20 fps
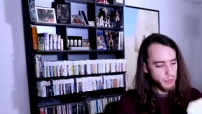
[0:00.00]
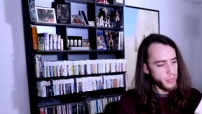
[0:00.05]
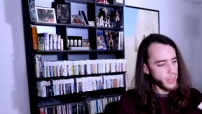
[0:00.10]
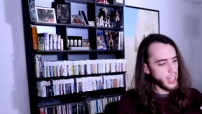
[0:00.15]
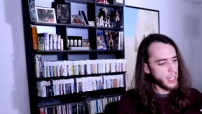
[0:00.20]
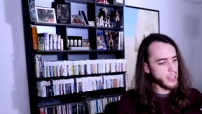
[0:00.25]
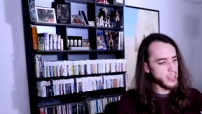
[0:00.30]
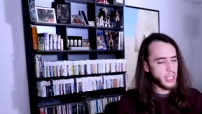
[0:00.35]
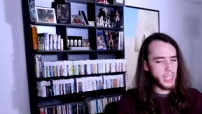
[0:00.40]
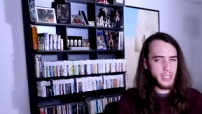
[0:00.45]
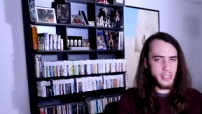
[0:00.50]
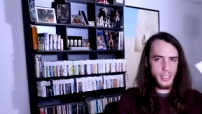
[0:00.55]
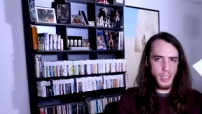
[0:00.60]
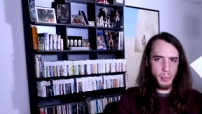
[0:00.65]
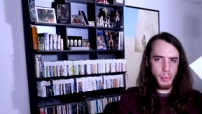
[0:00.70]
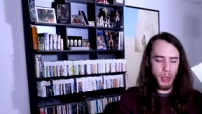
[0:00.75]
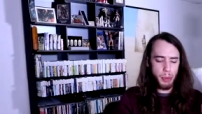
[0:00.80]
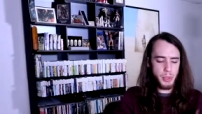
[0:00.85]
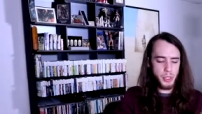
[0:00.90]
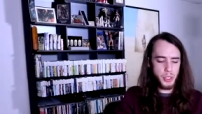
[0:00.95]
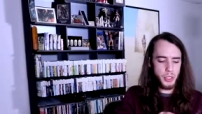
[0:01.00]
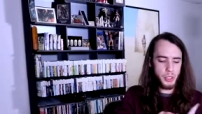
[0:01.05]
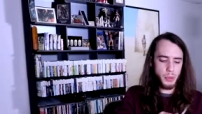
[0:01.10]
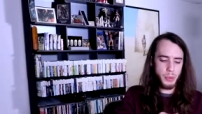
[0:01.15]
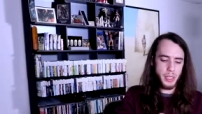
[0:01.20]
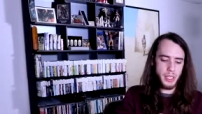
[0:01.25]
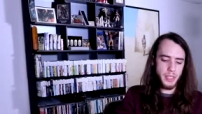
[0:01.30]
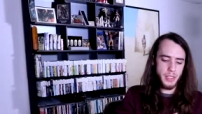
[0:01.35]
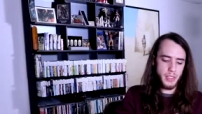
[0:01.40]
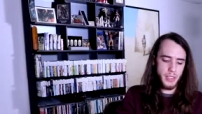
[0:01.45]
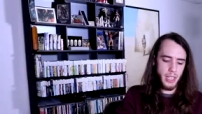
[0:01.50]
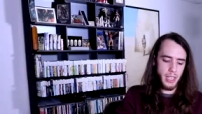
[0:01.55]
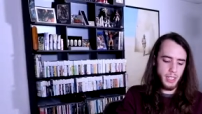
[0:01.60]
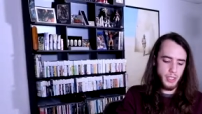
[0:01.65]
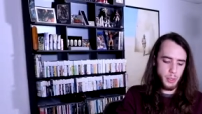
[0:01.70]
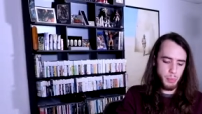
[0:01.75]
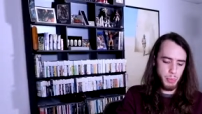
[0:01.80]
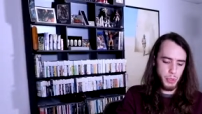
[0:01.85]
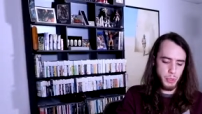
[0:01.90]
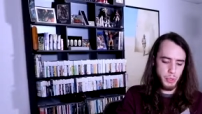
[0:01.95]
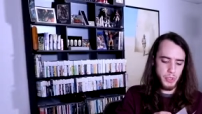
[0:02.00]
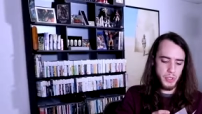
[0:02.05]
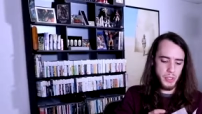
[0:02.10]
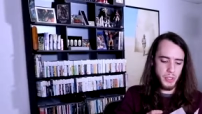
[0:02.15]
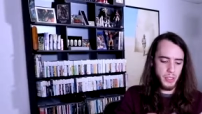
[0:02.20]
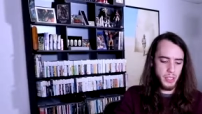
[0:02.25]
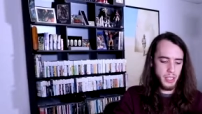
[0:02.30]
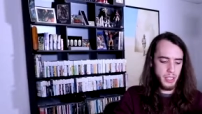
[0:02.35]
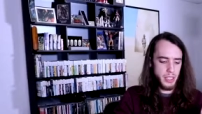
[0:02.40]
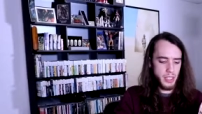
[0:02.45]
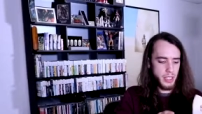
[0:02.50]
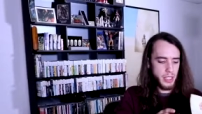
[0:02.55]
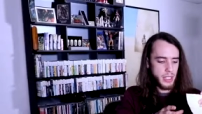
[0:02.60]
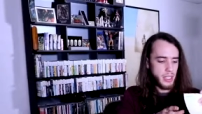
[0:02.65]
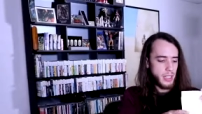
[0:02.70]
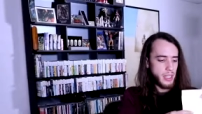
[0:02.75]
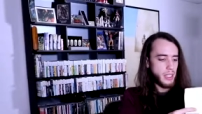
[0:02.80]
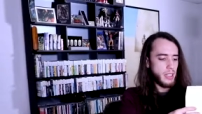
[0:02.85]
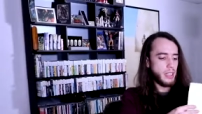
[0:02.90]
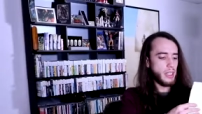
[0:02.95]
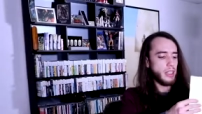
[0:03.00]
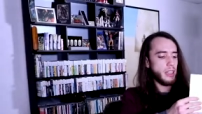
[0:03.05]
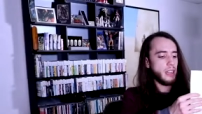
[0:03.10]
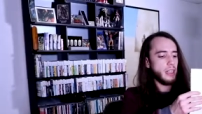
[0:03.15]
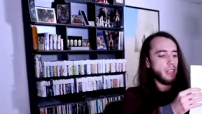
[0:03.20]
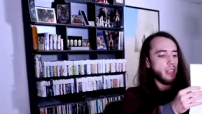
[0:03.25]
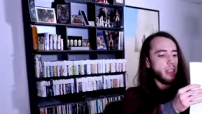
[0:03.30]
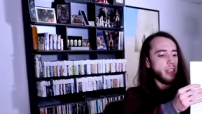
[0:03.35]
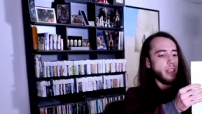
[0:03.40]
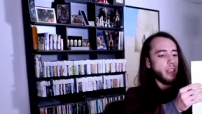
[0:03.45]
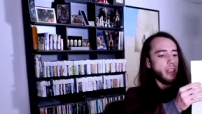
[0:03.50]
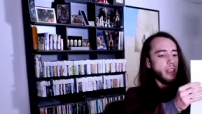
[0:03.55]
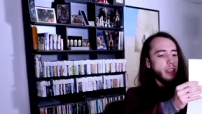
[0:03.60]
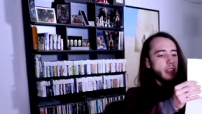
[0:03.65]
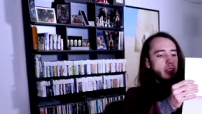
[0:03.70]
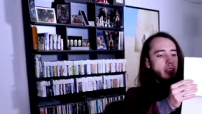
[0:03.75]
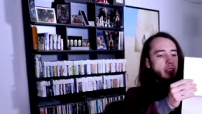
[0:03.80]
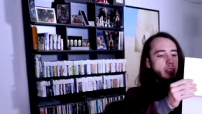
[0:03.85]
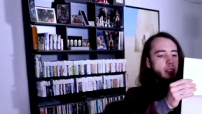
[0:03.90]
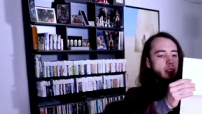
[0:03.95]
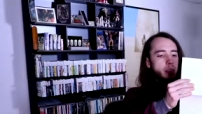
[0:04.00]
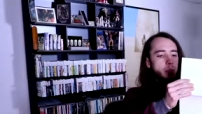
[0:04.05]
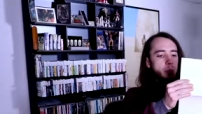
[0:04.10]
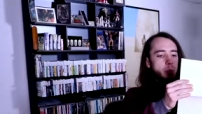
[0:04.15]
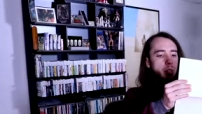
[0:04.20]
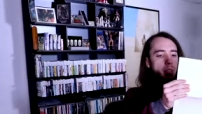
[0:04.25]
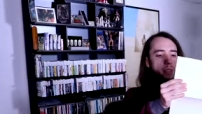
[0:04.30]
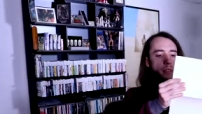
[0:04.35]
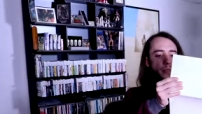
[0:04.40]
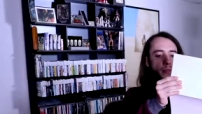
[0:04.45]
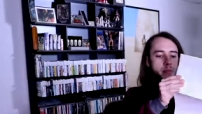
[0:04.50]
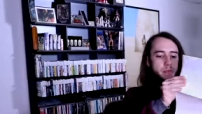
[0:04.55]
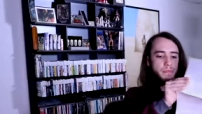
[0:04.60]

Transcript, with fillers: And last up, I'm assuming this guy is a poster. And there we are.